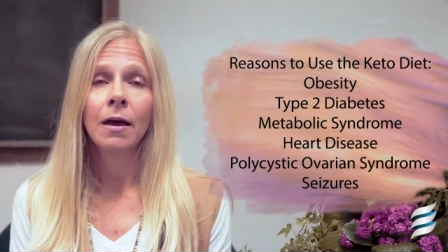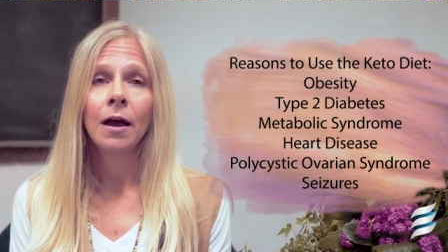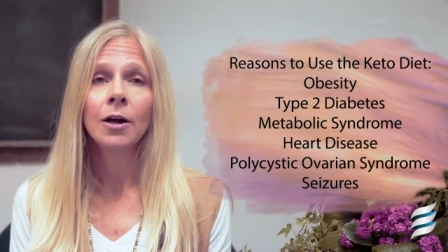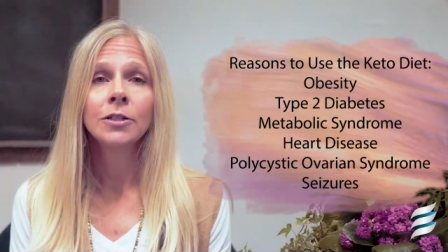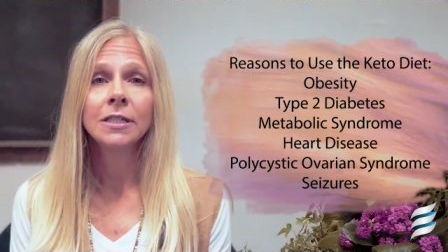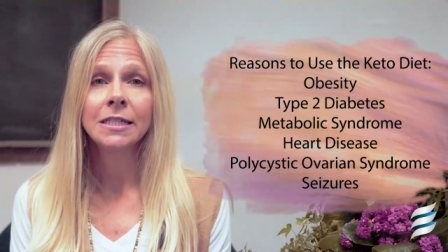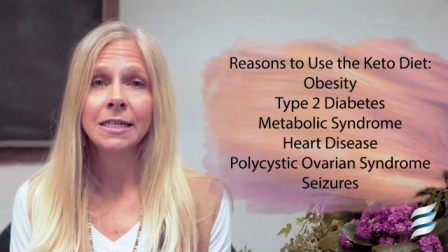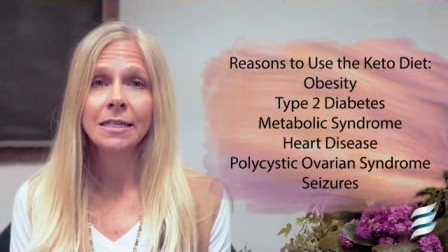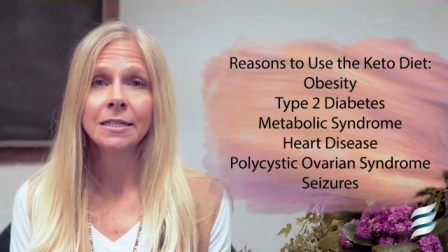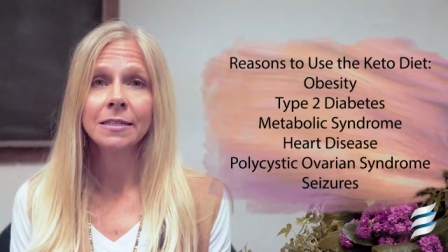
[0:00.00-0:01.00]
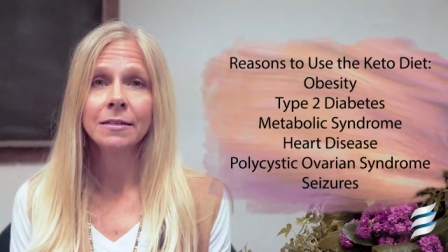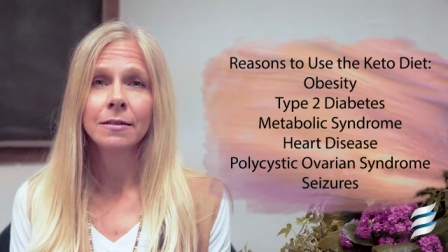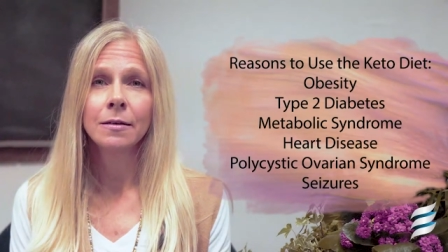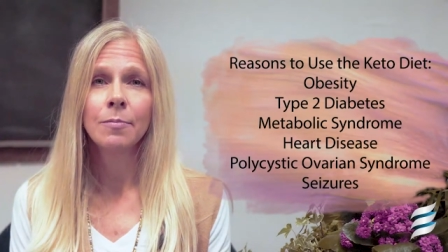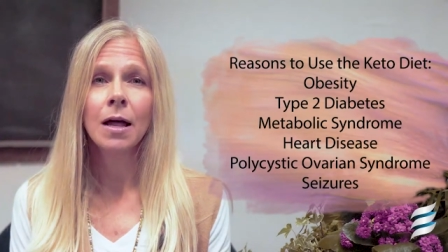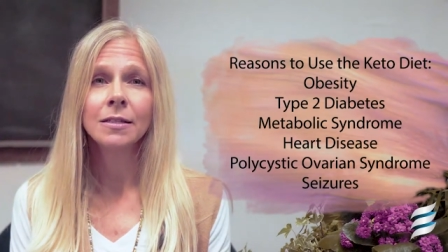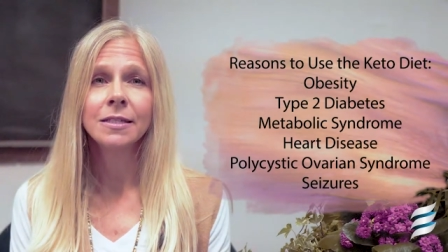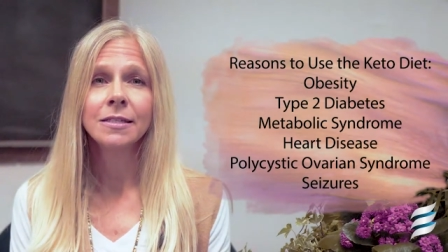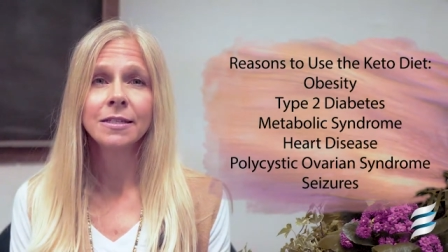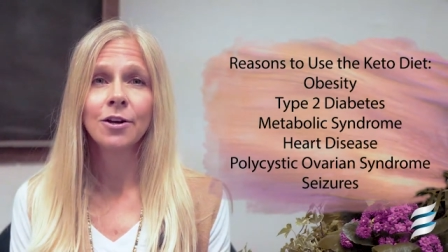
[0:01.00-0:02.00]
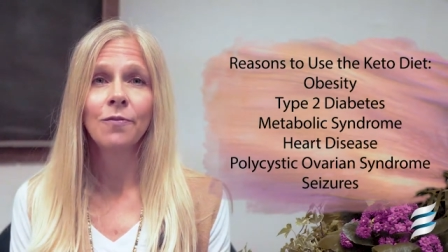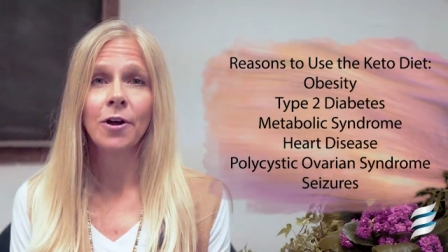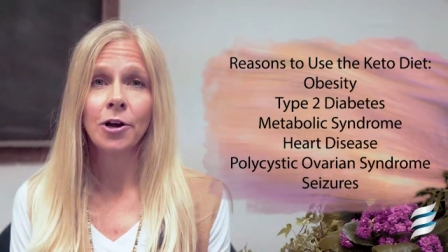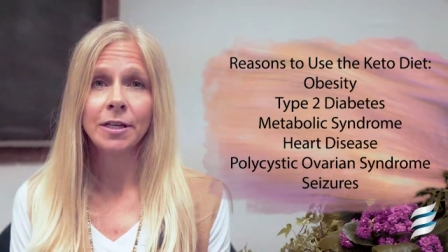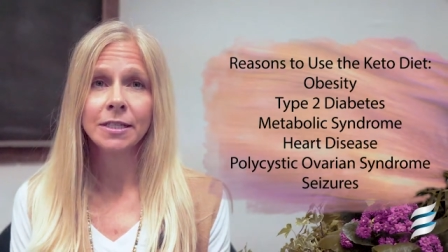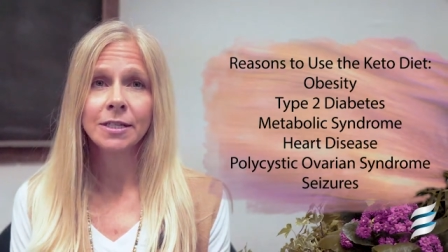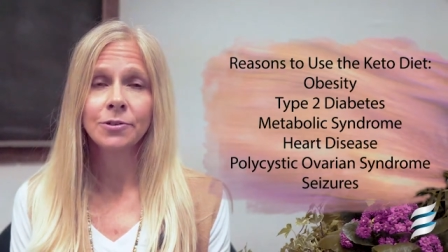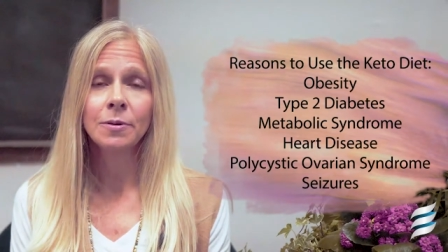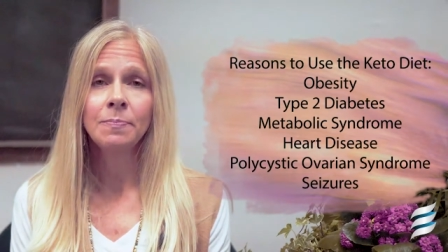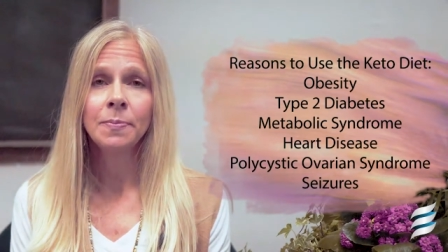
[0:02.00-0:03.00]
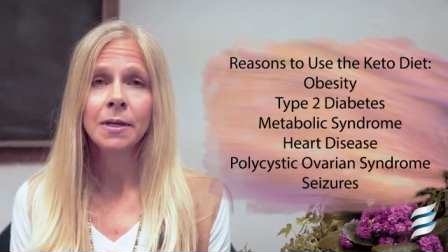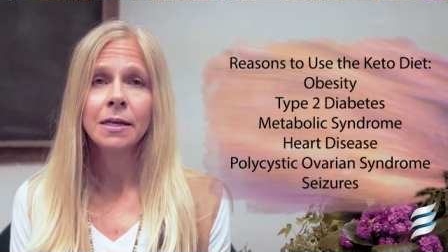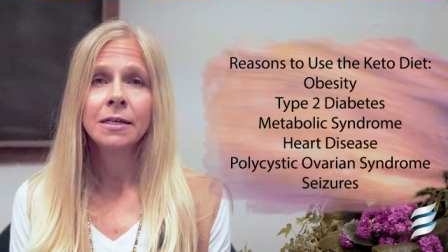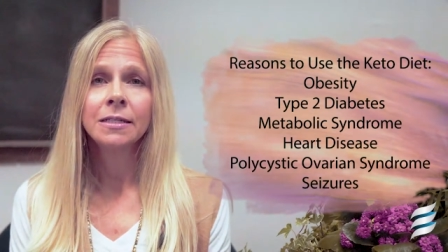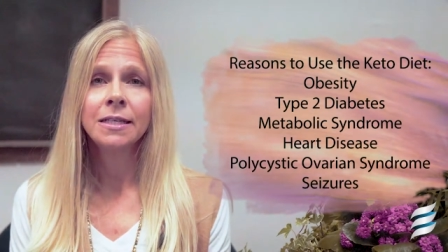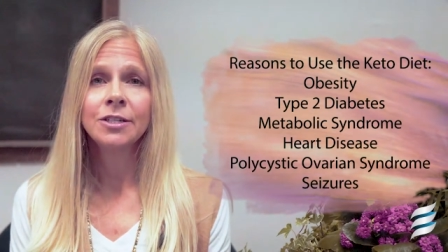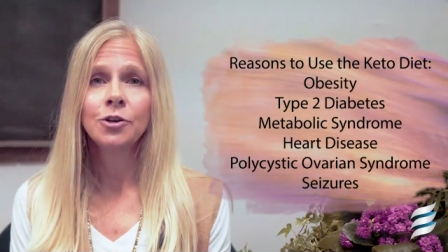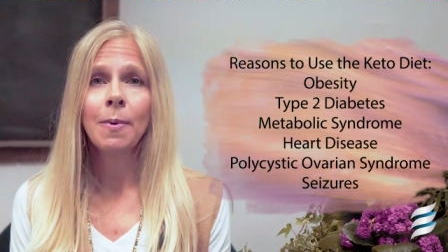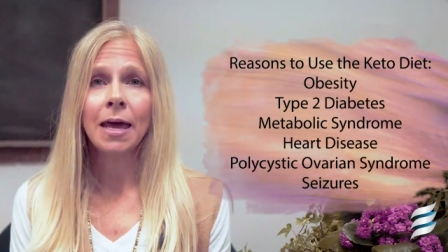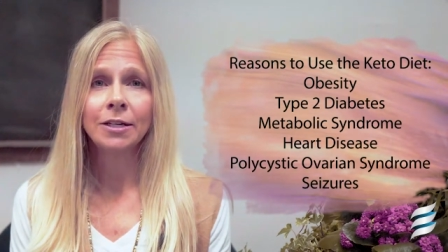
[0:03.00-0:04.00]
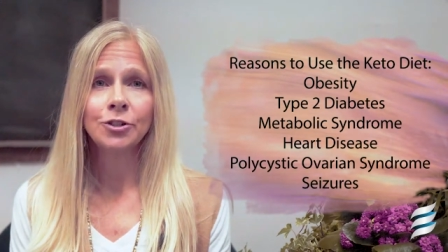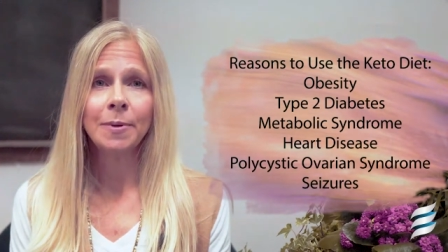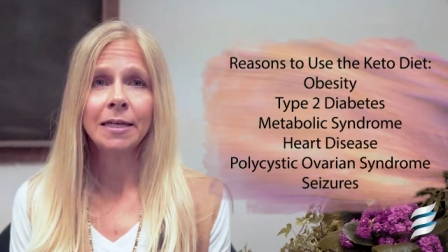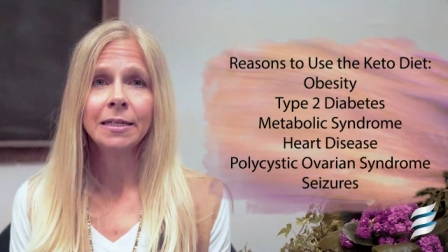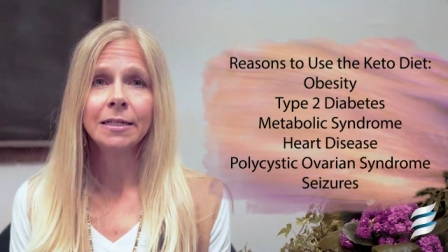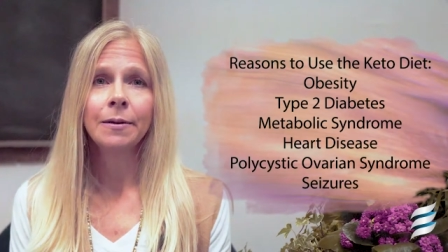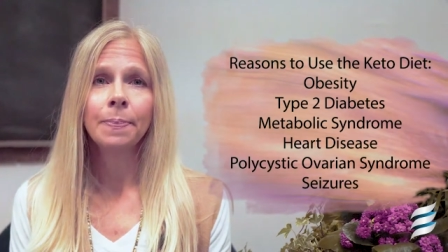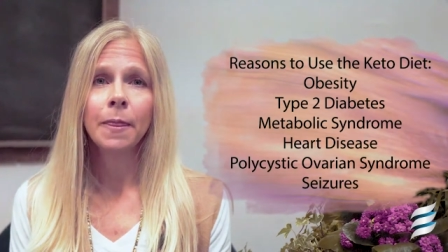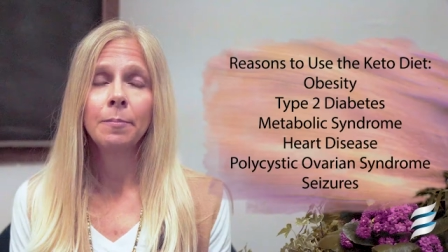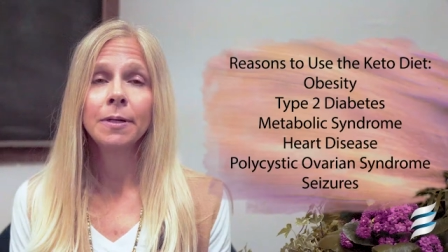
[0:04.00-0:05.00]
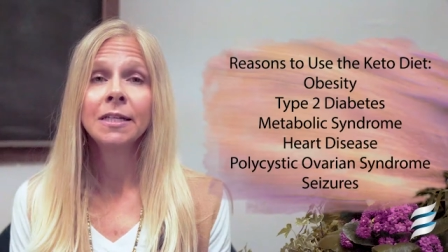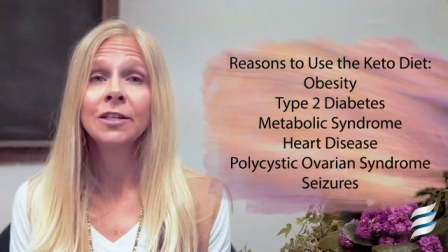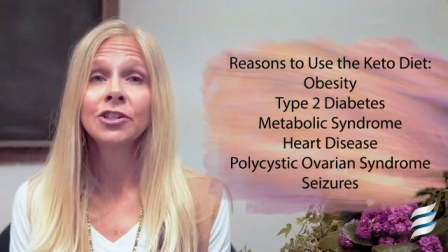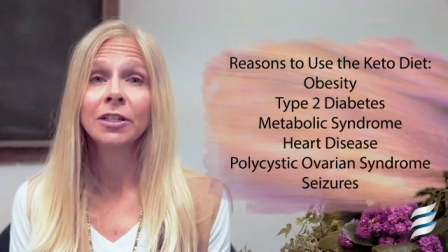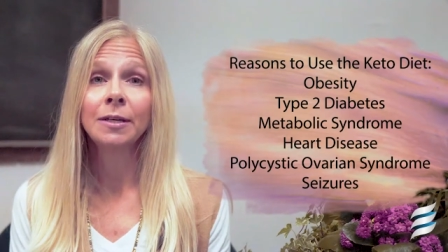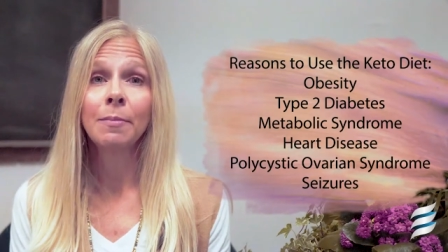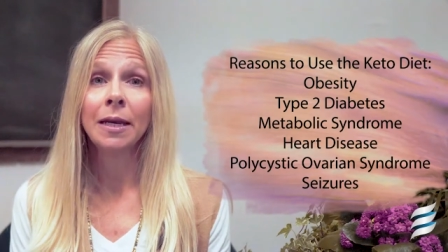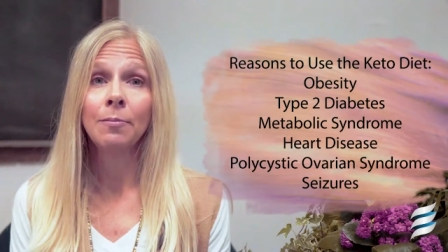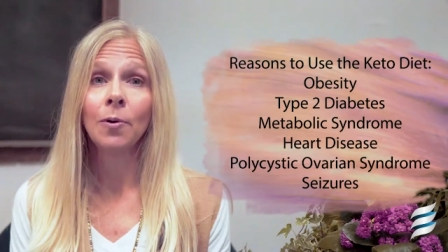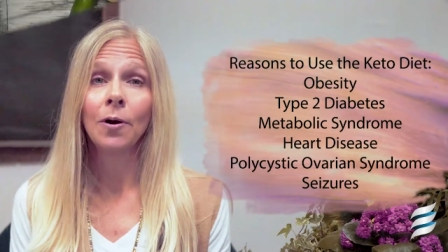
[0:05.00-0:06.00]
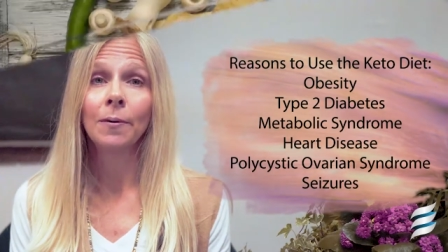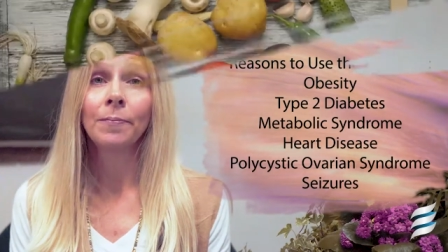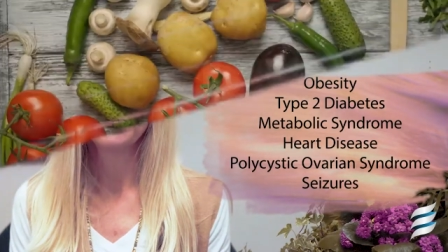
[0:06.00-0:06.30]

heart disease, polycystic ovarian syndrome, seizure management, and potentially many more.